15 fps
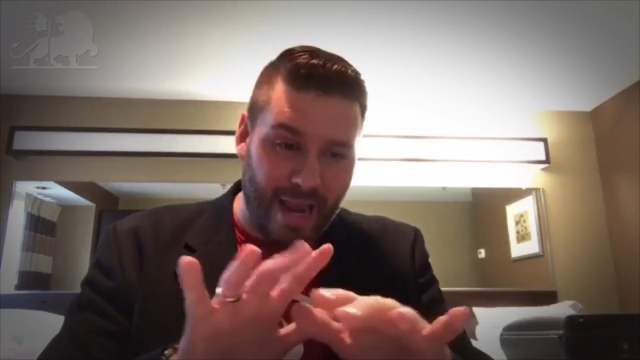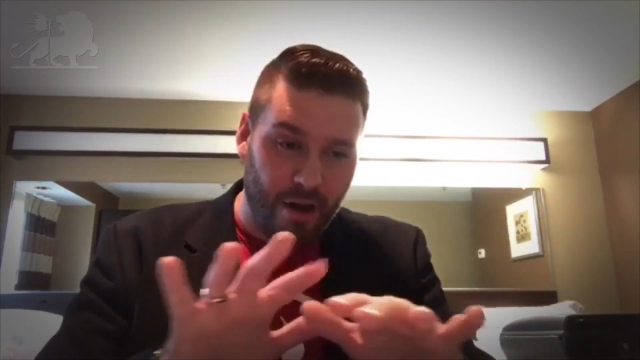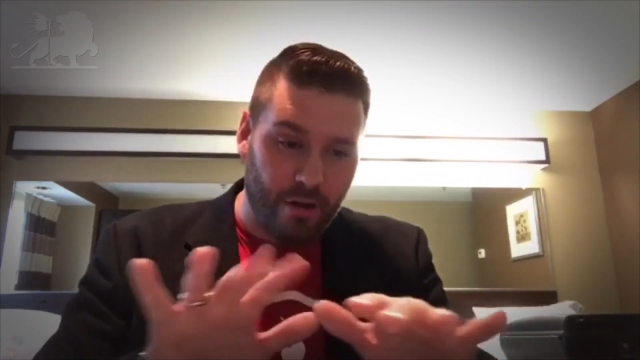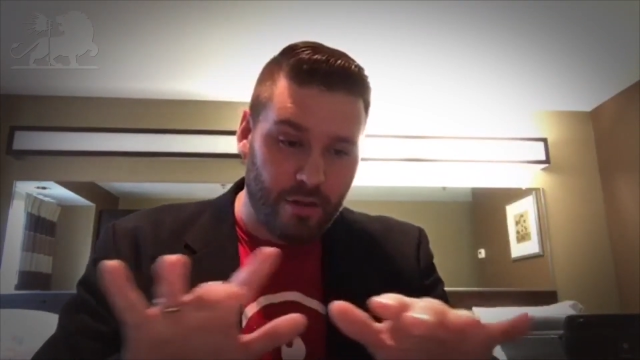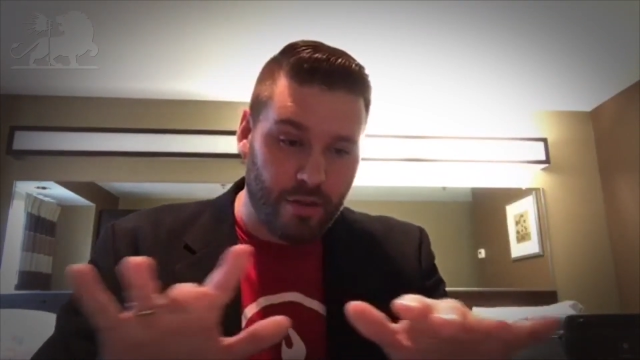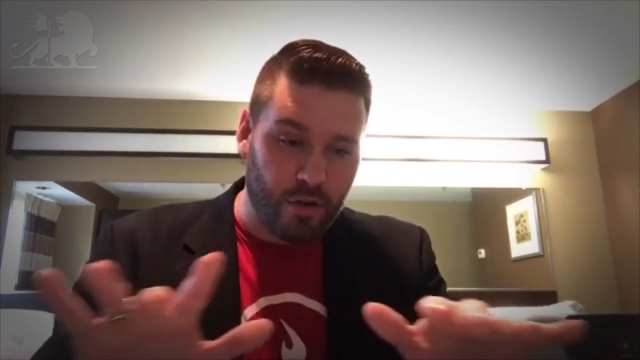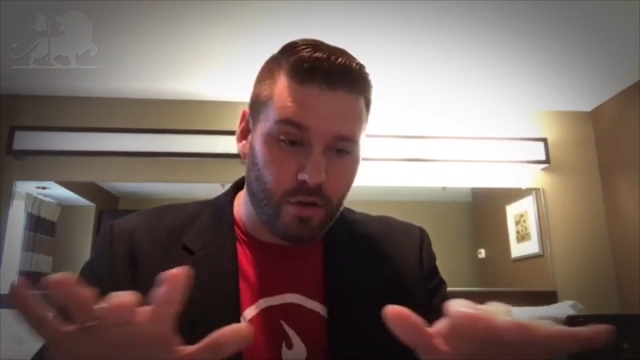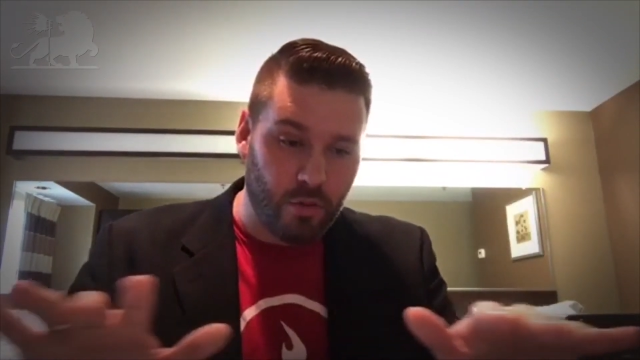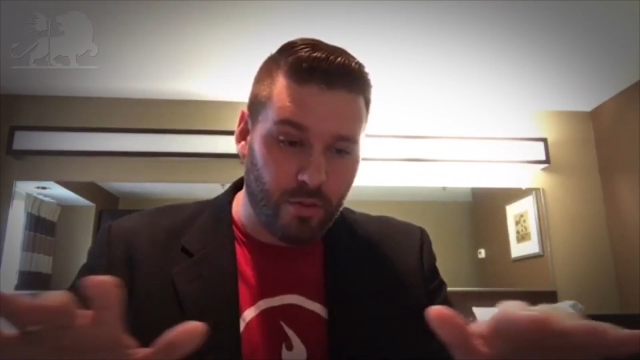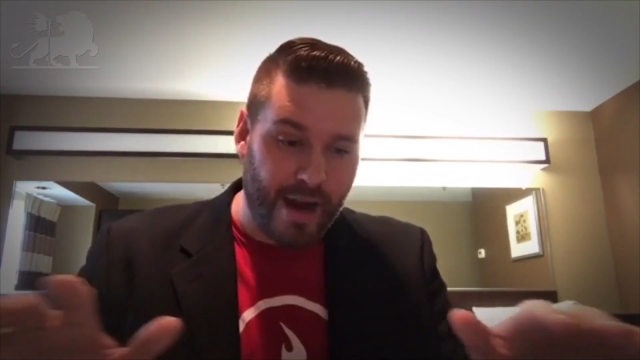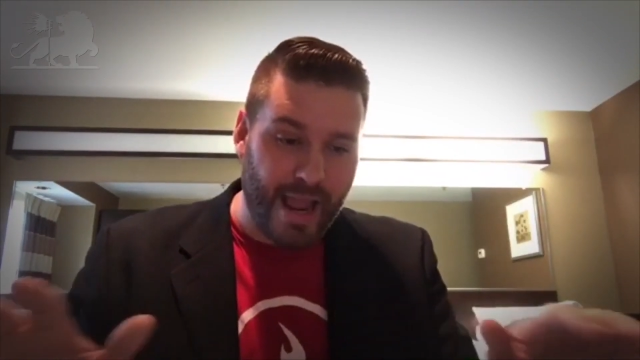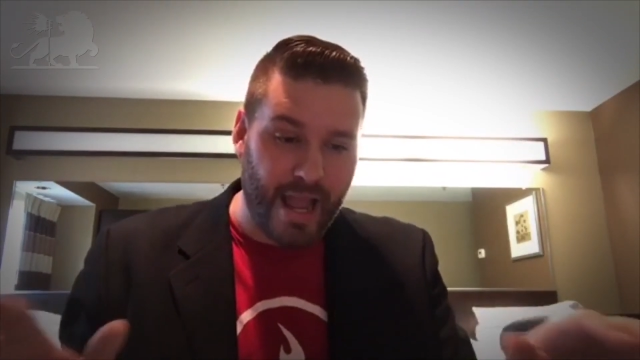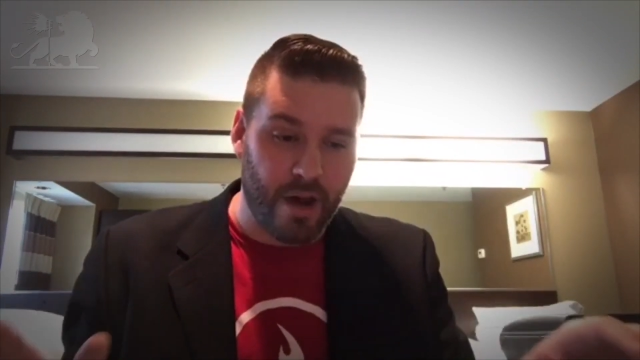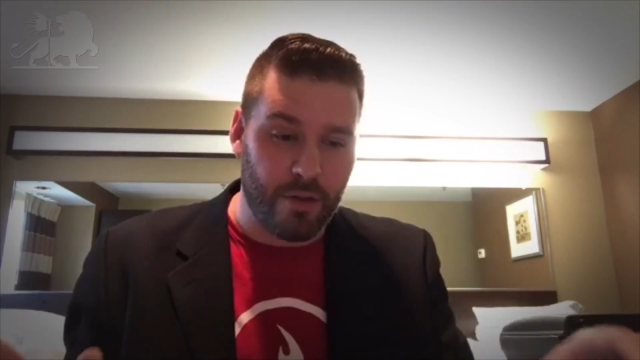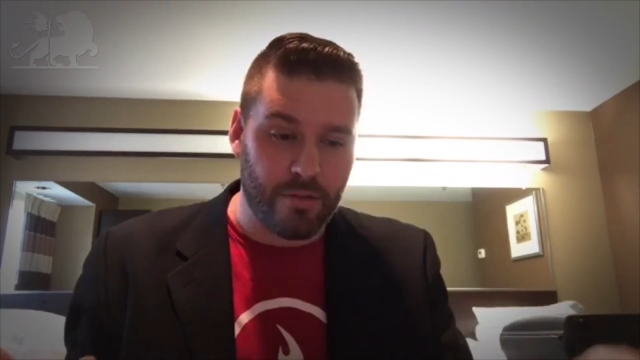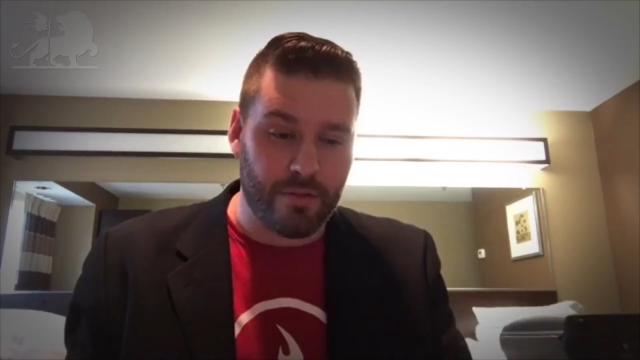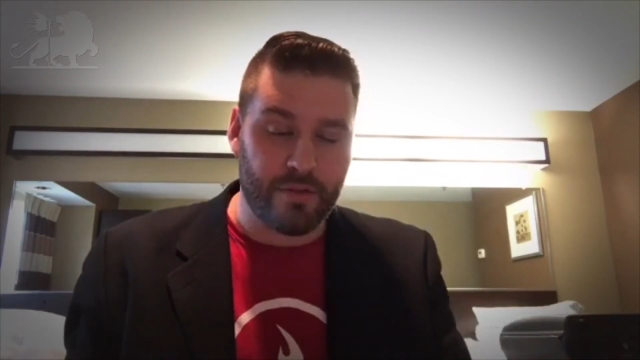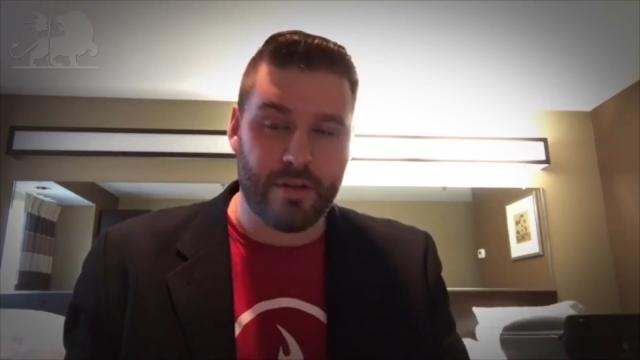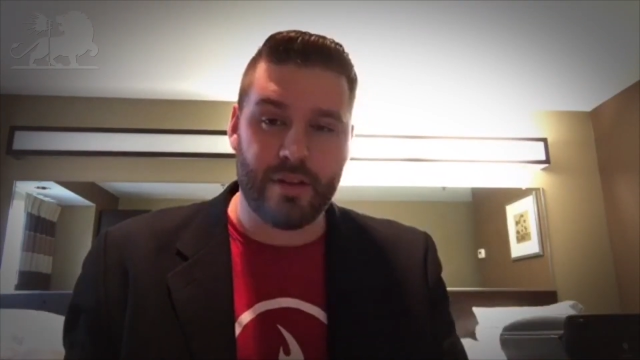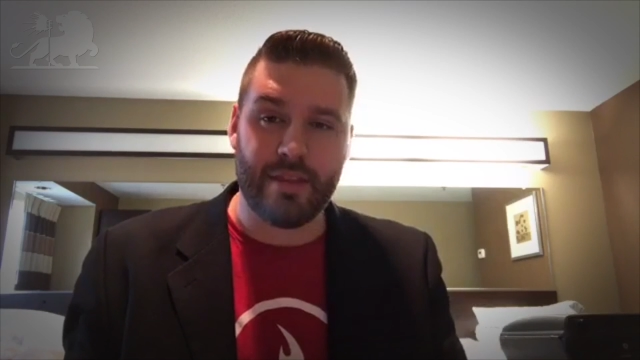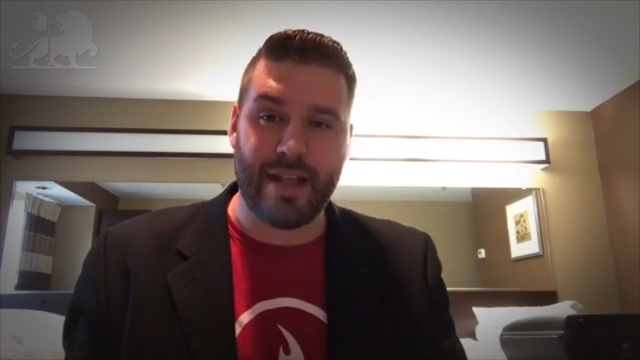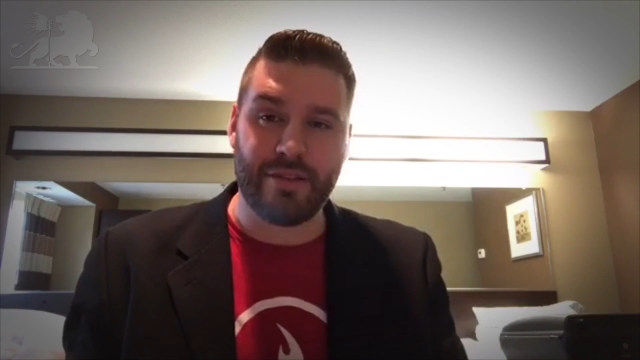and prepare the
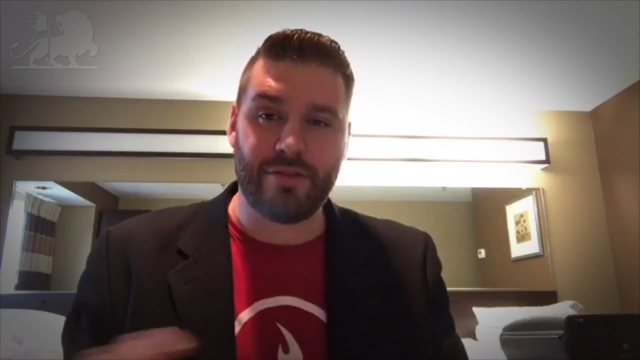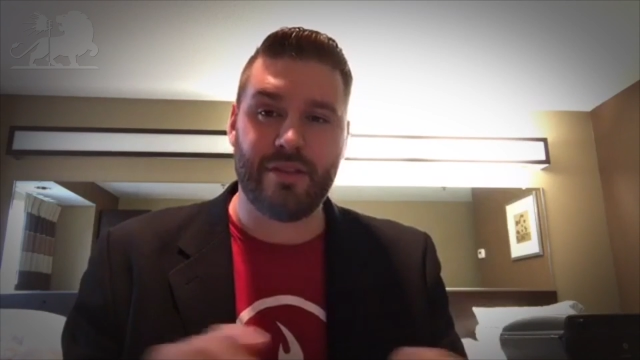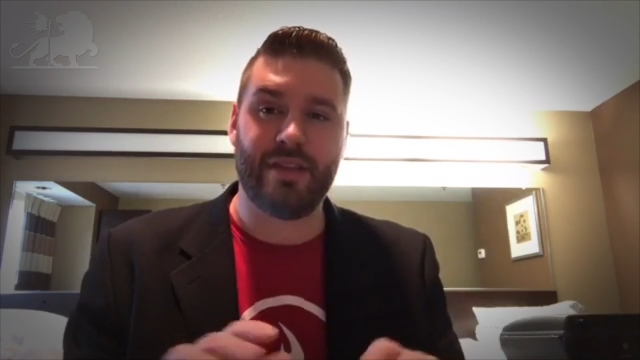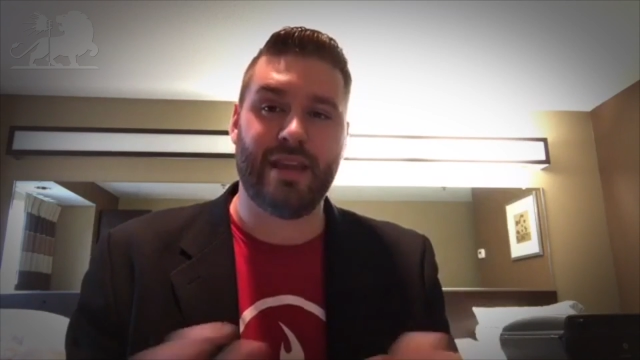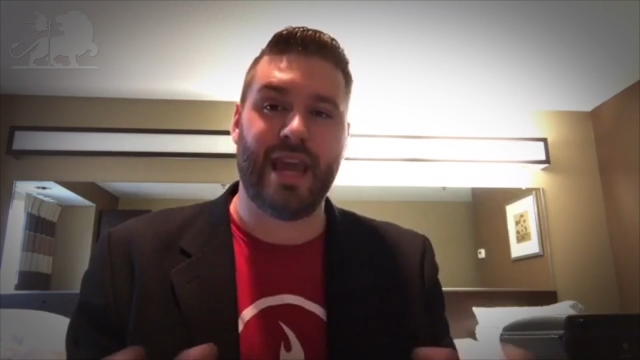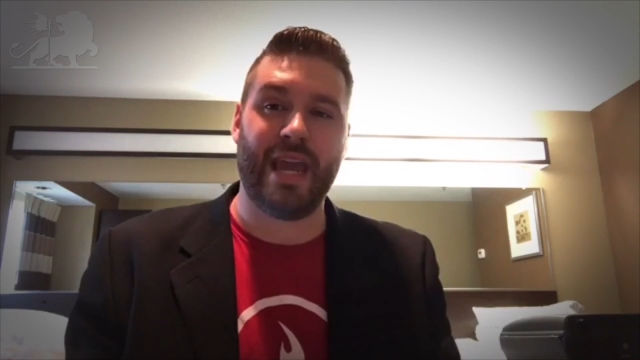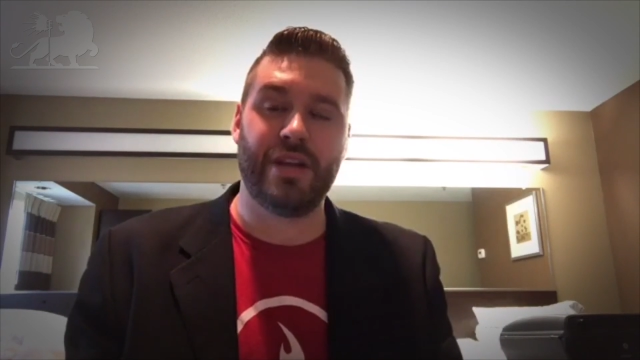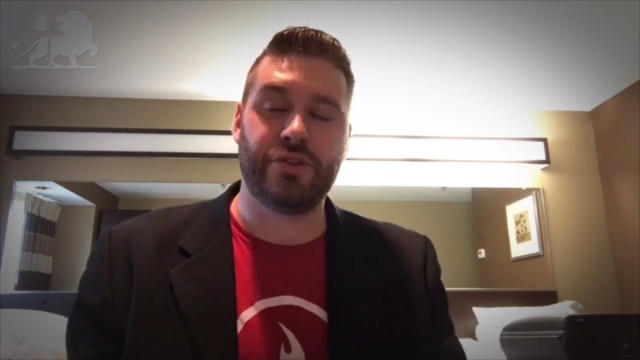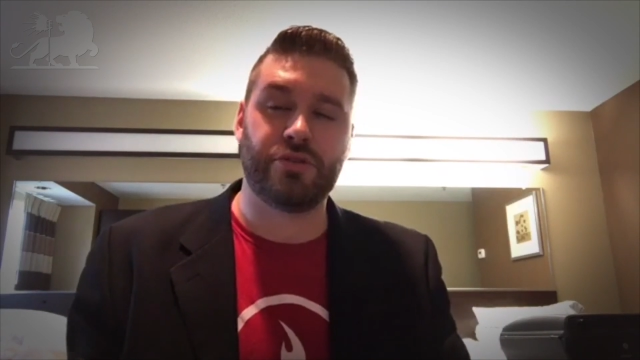ground.